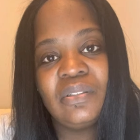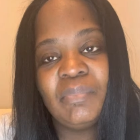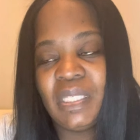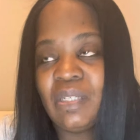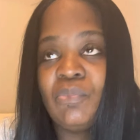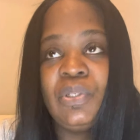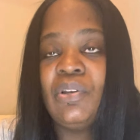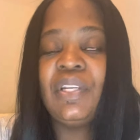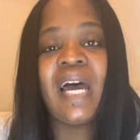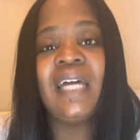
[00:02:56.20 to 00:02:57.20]
meaning we
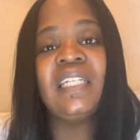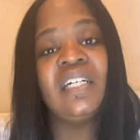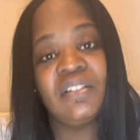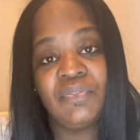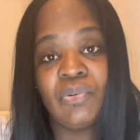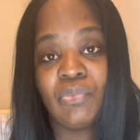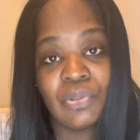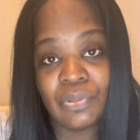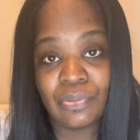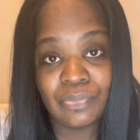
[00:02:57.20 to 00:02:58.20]
are not of the
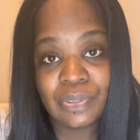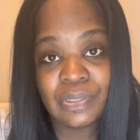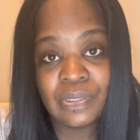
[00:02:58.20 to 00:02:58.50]
world